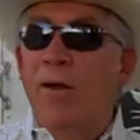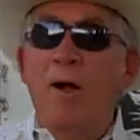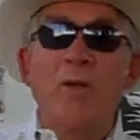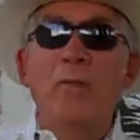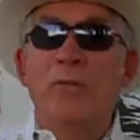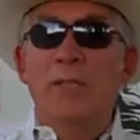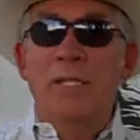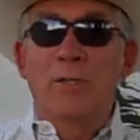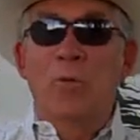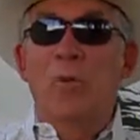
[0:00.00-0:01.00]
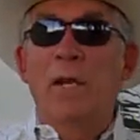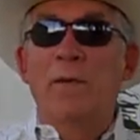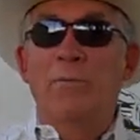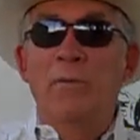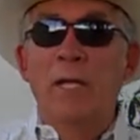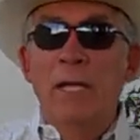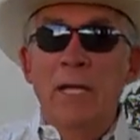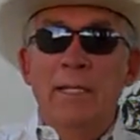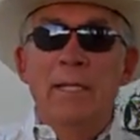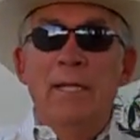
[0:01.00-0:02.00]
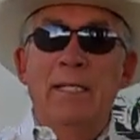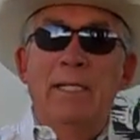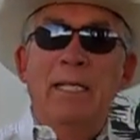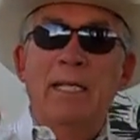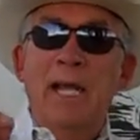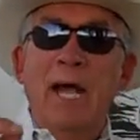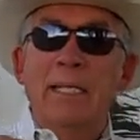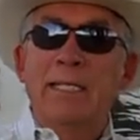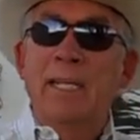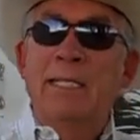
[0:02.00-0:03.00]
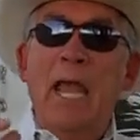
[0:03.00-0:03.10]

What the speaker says: and all those things are wonderful that God says,